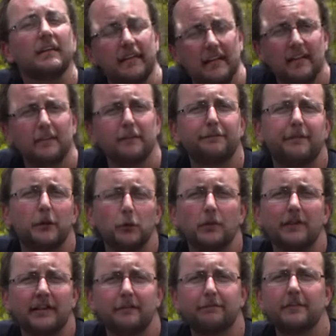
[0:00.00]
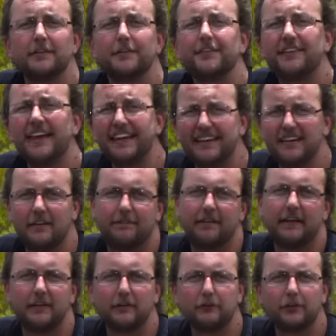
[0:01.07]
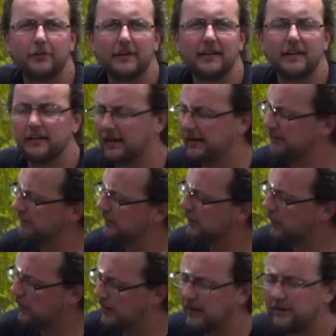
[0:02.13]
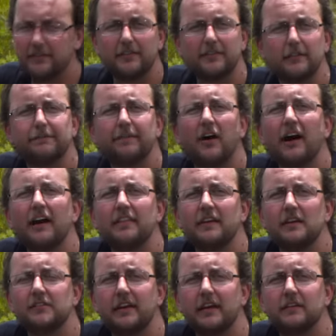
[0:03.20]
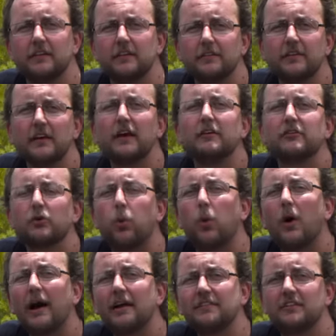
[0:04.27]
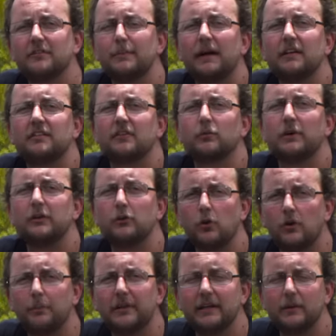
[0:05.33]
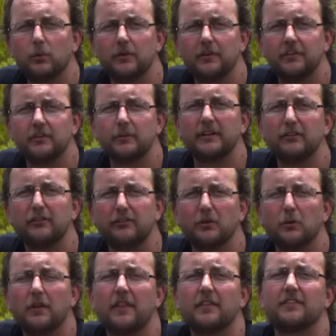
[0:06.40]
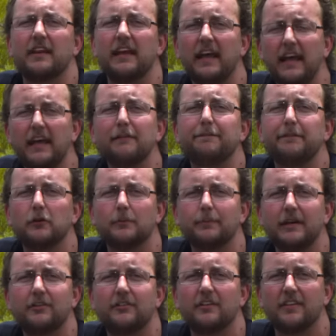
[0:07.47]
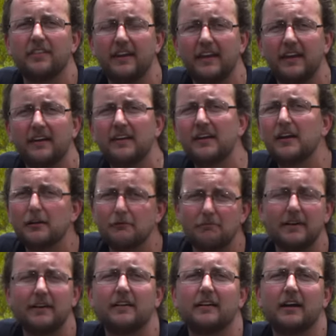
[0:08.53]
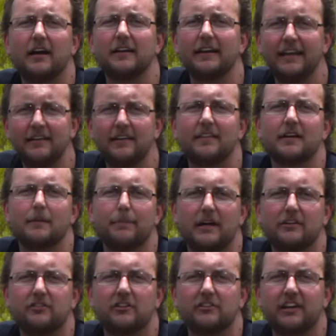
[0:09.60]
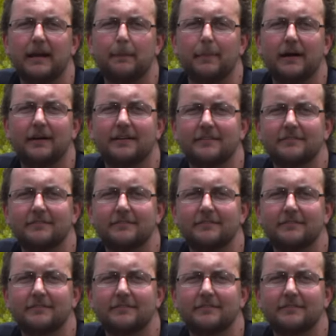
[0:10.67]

Getting the fuel in for the second event is tricky, and it requires us to fire the injectors twice as much as we normally would to ensure that there's an air-fuel mixture there ready to go into the combustion chamber.